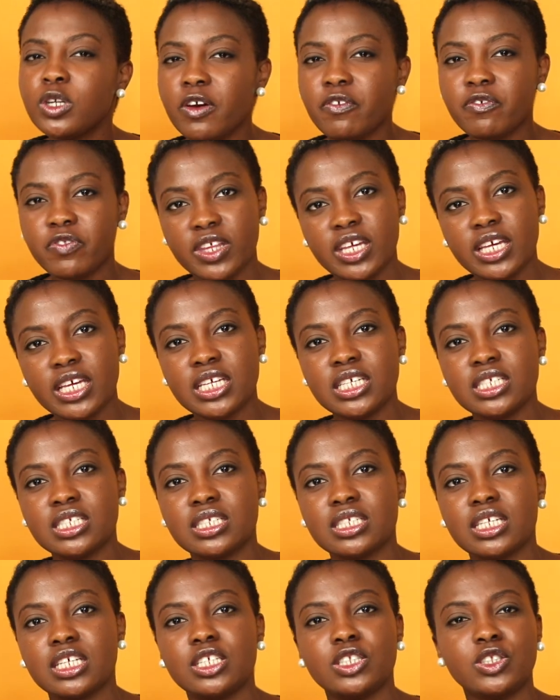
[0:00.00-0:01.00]
one of
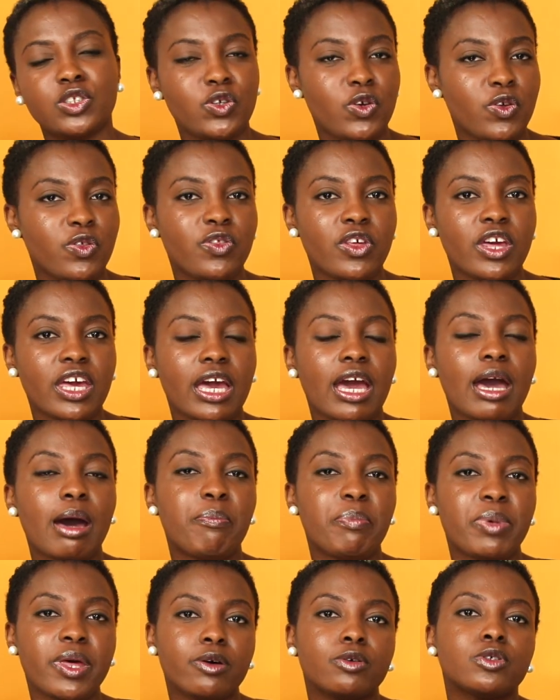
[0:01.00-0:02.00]
these do you think
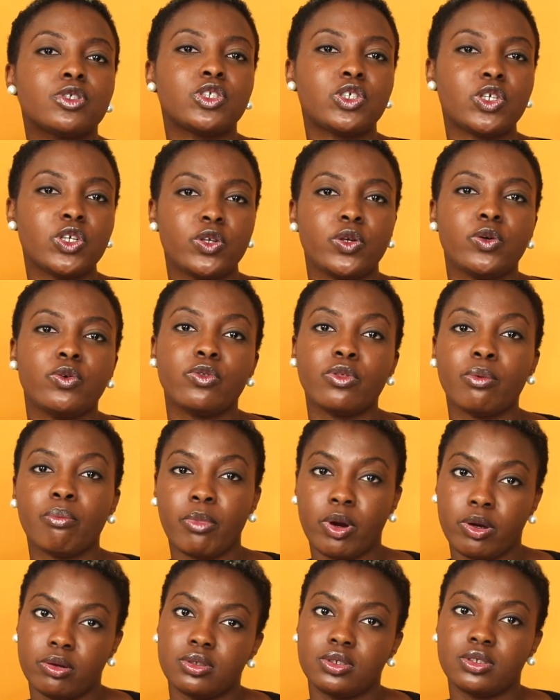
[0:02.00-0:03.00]
appeals to you the
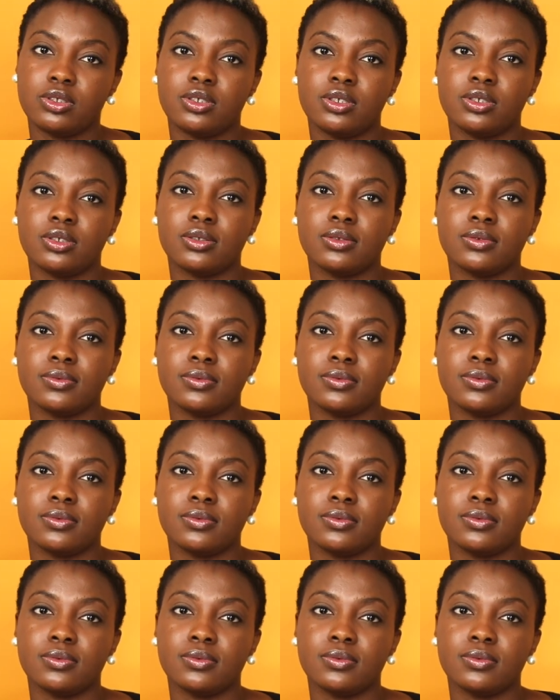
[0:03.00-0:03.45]
most?